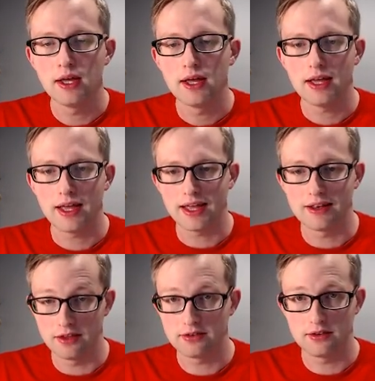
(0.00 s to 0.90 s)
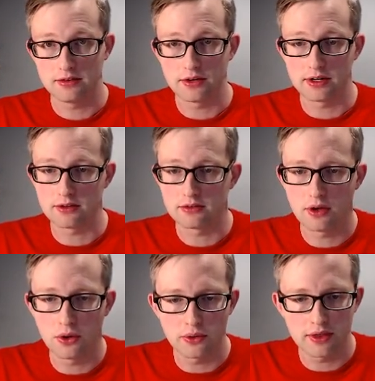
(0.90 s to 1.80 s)
And this is the reason.
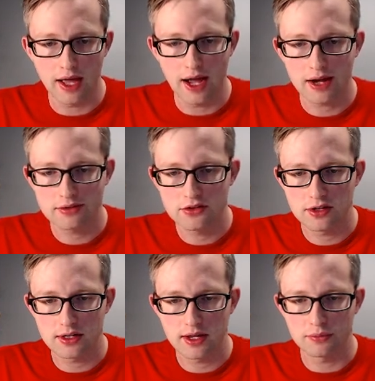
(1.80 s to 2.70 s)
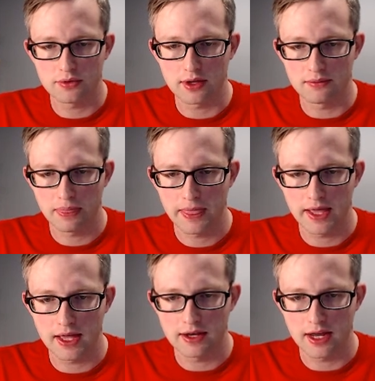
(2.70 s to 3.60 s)
So the oxygen comes in
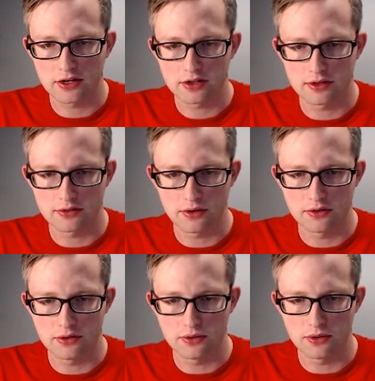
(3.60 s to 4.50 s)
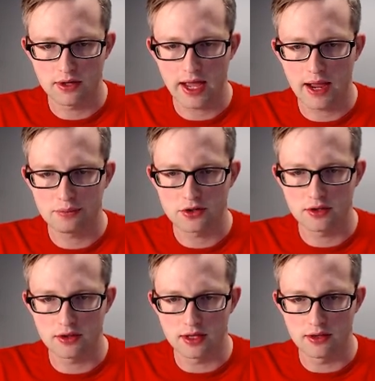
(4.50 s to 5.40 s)
and actually is going to capture
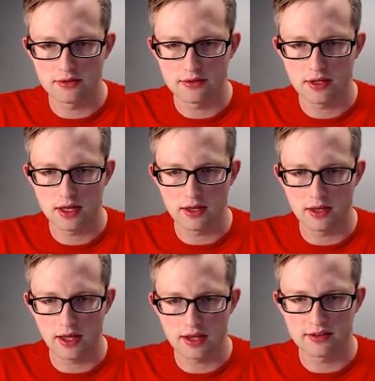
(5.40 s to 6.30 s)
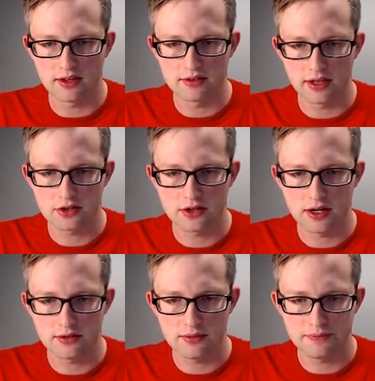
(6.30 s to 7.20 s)
these excess electrons.